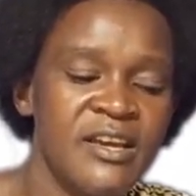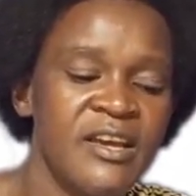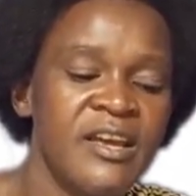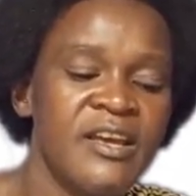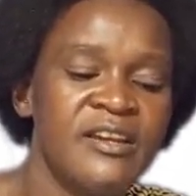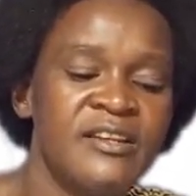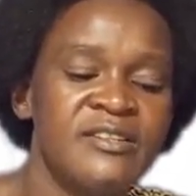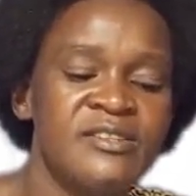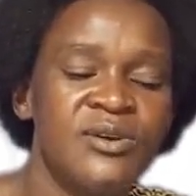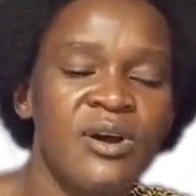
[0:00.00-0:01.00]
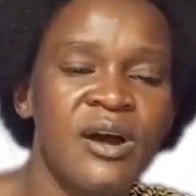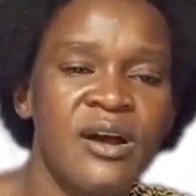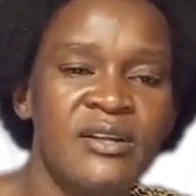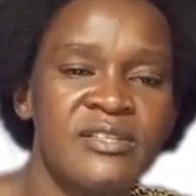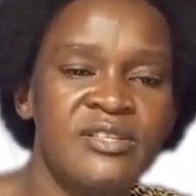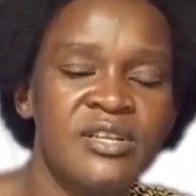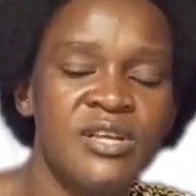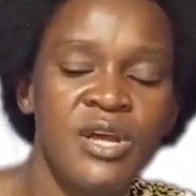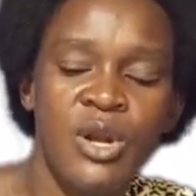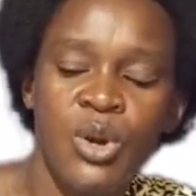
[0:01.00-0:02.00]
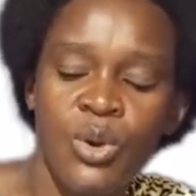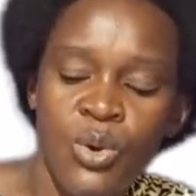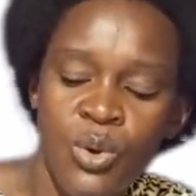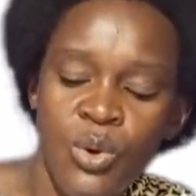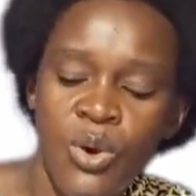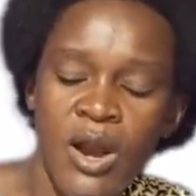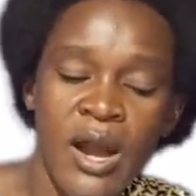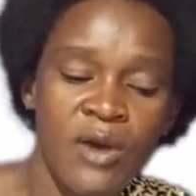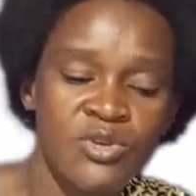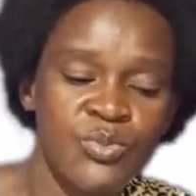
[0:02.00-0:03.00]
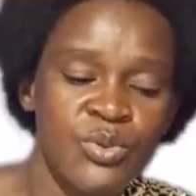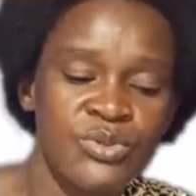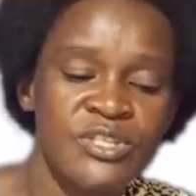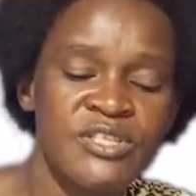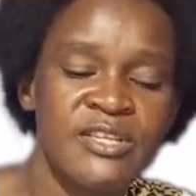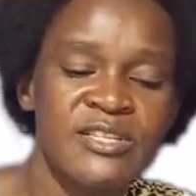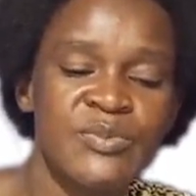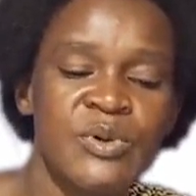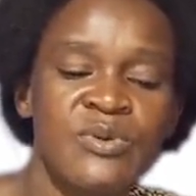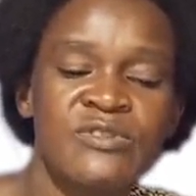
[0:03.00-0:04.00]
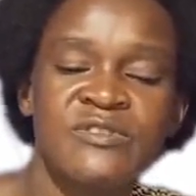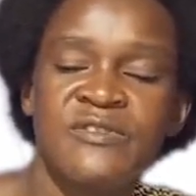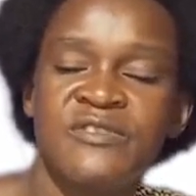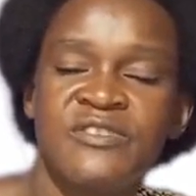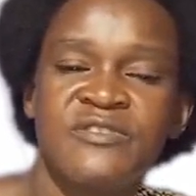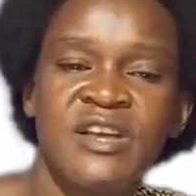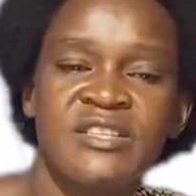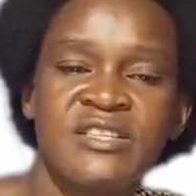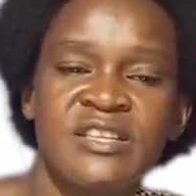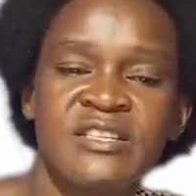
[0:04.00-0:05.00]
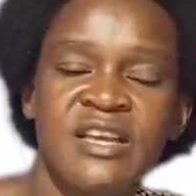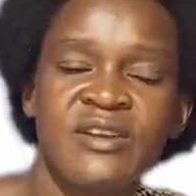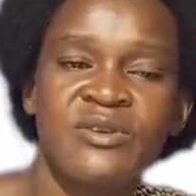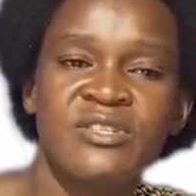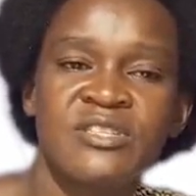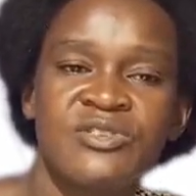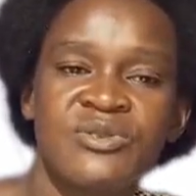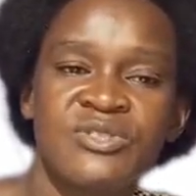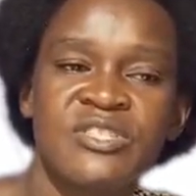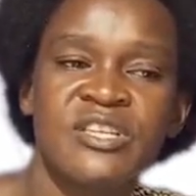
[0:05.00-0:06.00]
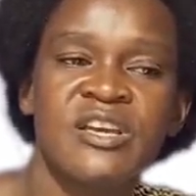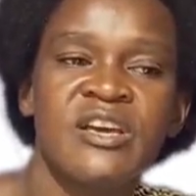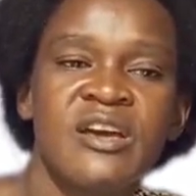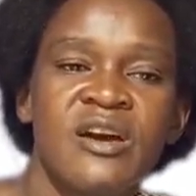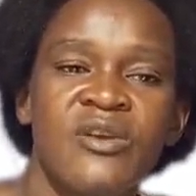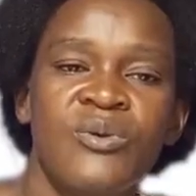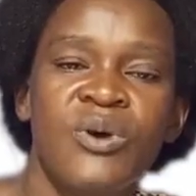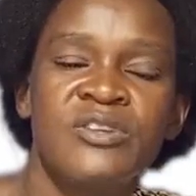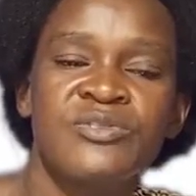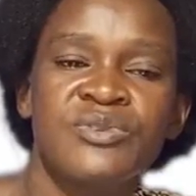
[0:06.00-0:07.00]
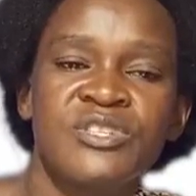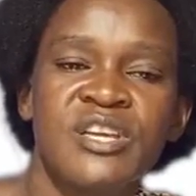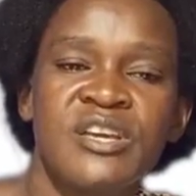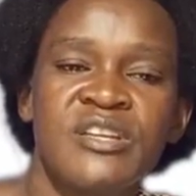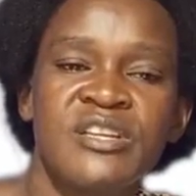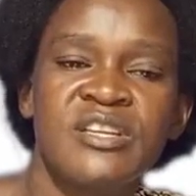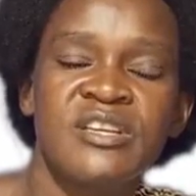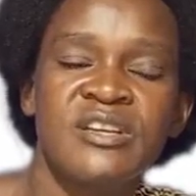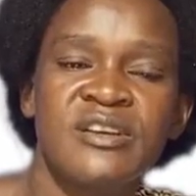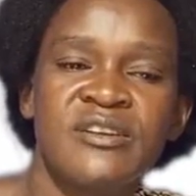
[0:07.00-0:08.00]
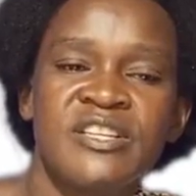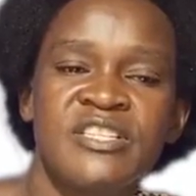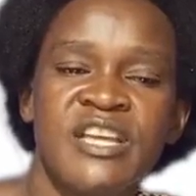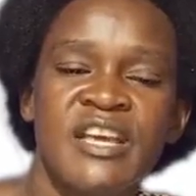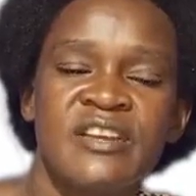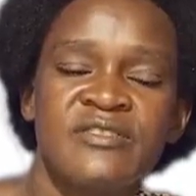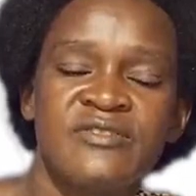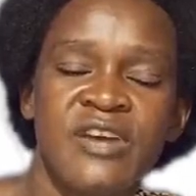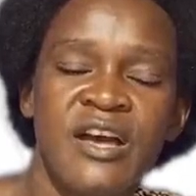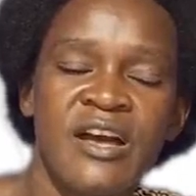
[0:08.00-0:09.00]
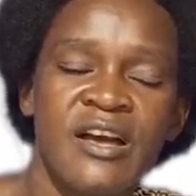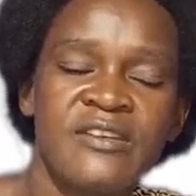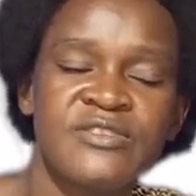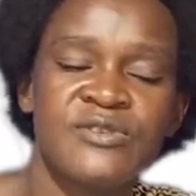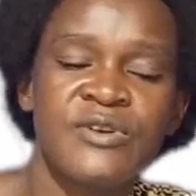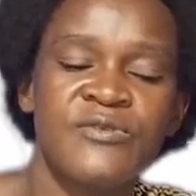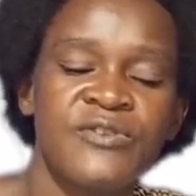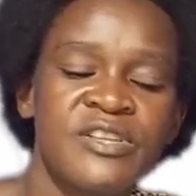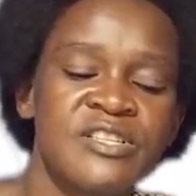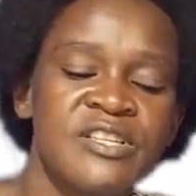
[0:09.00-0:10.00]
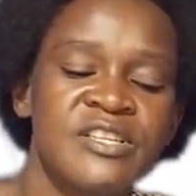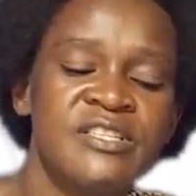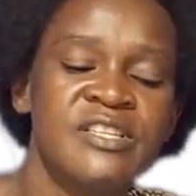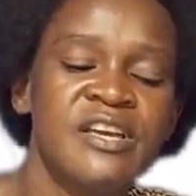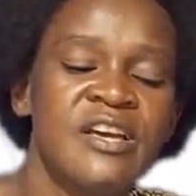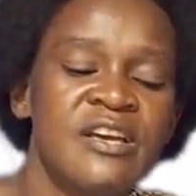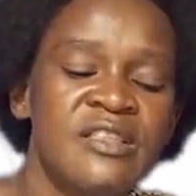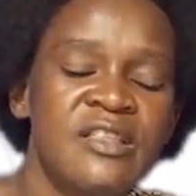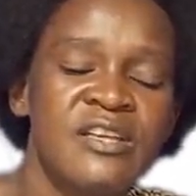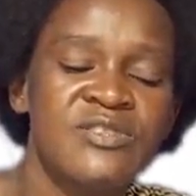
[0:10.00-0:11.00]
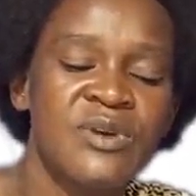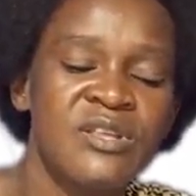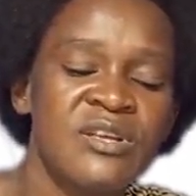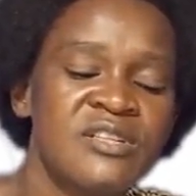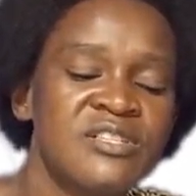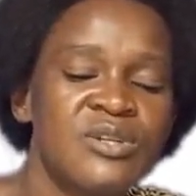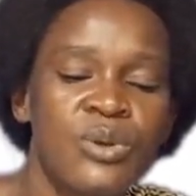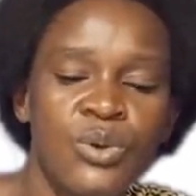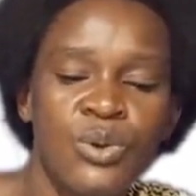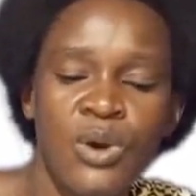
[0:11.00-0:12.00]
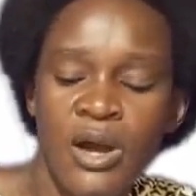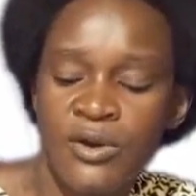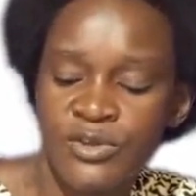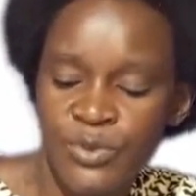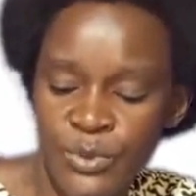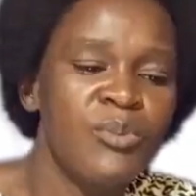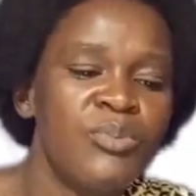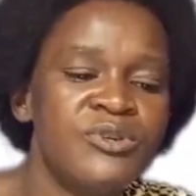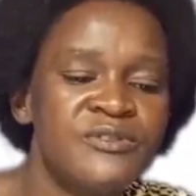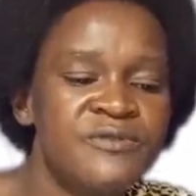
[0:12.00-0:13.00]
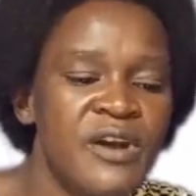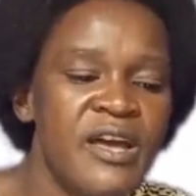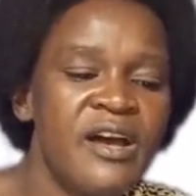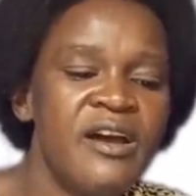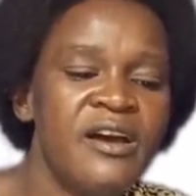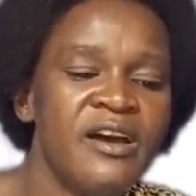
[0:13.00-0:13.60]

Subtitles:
and it has low output, just because the fertilizers are not used, or the ones which can retain soil fertility. That's why there is low output. Bushfire